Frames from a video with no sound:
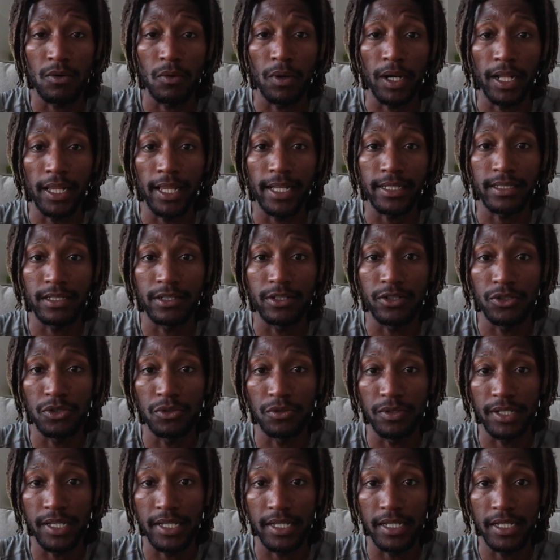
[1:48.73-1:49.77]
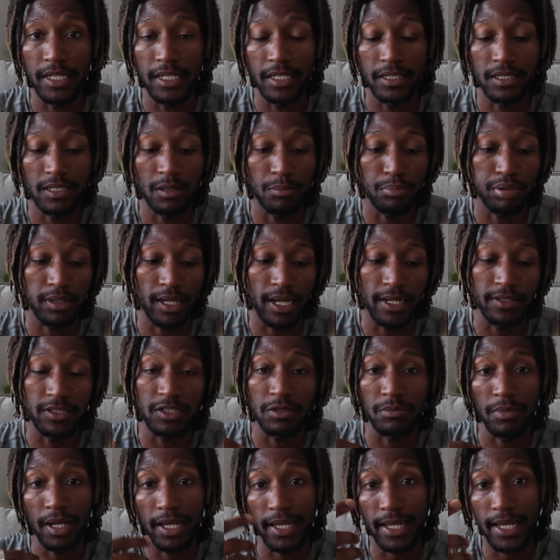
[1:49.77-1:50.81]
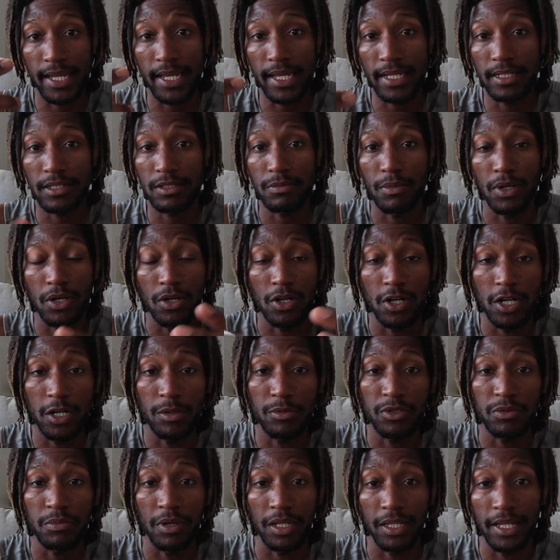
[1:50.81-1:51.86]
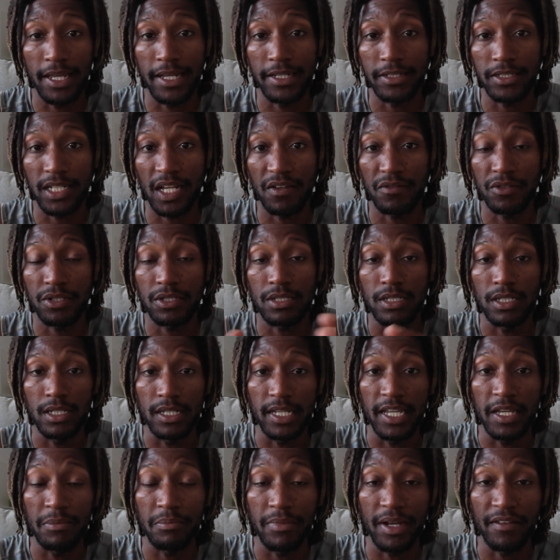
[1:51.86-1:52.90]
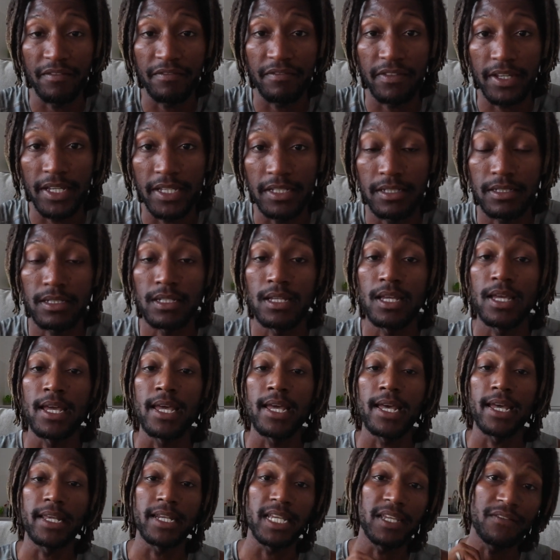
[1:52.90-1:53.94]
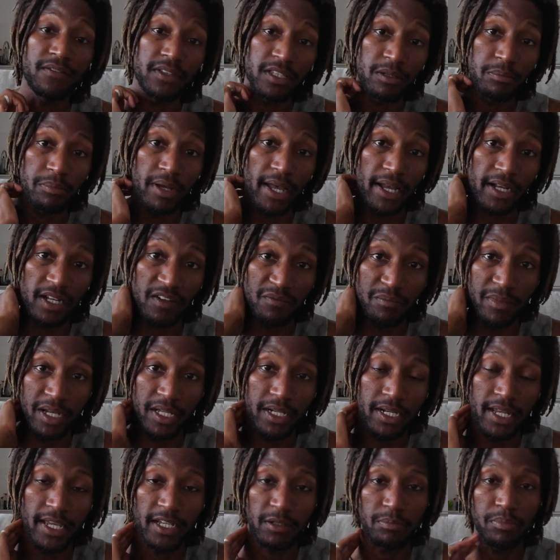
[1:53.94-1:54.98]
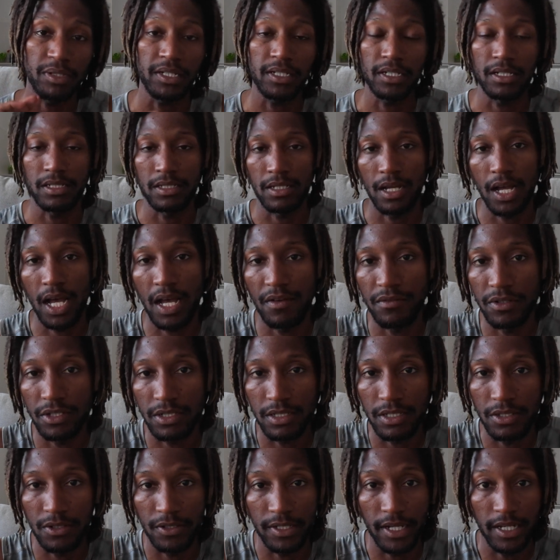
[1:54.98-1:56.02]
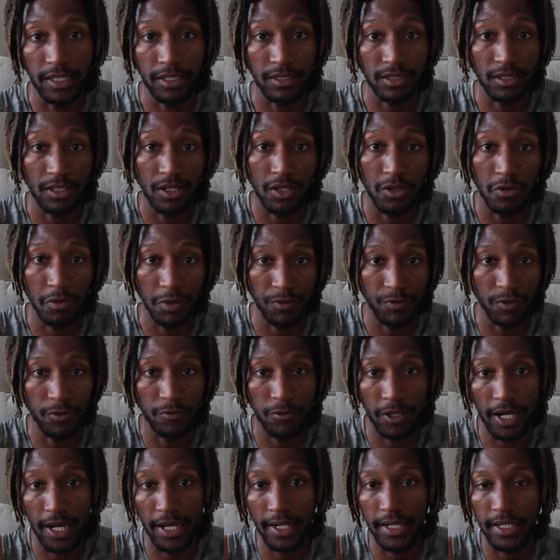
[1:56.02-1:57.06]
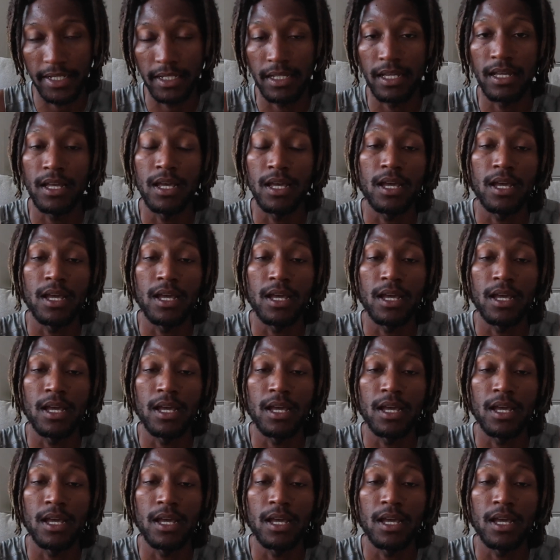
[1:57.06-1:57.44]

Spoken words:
What I like to do is apply it to my hands, my arms, my legs obviously, and my face, and even the back of my neck, because obviously you guys know when we're riding,